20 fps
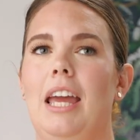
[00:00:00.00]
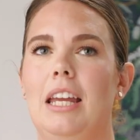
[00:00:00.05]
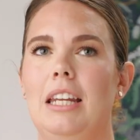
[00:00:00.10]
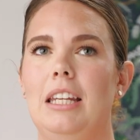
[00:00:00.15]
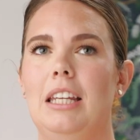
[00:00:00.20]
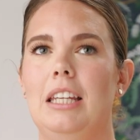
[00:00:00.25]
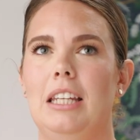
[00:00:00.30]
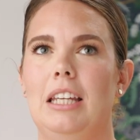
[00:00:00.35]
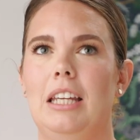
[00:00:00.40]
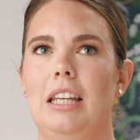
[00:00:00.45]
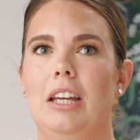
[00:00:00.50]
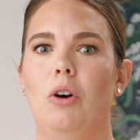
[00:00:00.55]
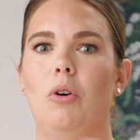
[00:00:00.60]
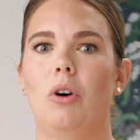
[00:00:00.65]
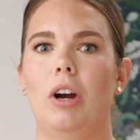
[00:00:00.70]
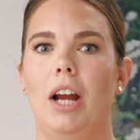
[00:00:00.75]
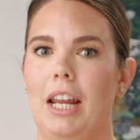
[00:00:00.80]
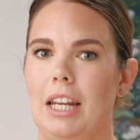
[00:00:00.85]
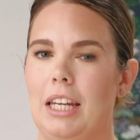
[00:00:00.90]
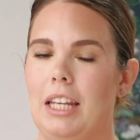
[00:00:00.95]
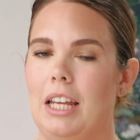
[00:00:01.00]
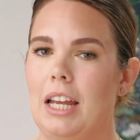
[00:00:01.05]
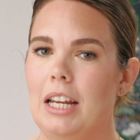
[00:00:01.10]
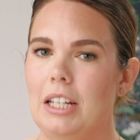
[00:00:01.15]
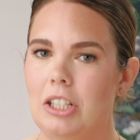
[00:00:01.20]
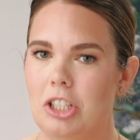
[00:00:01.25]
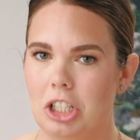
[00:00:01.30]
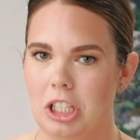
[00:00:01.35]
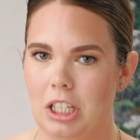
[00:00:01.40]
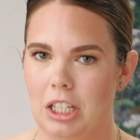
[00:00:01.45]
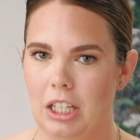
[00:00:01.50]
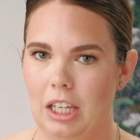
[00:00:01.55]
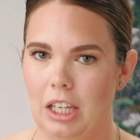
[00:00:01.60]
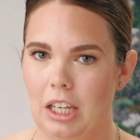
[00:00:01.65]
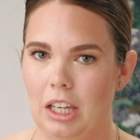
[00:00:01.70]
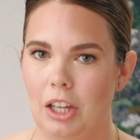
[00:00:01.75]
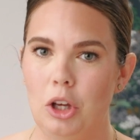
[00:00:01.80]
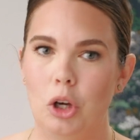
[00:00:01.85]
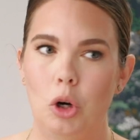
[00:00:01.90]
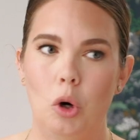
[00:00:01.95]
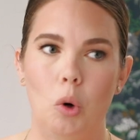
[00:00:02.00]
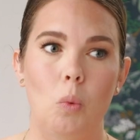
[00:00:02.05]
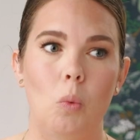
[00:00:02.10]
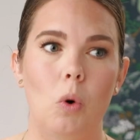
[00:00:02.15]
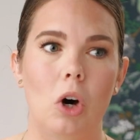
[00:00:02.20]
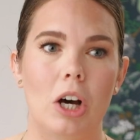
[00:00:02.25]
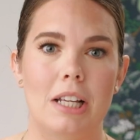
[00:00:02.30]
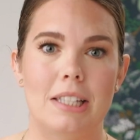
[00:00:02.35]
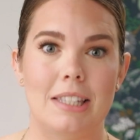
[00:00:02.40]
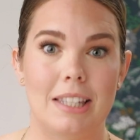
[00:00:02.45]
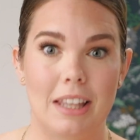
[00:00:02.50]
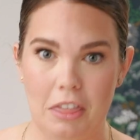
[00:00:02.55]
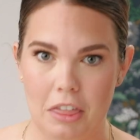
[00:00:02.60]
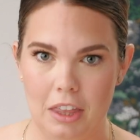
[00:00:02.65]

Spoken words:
ADD or ADHD was a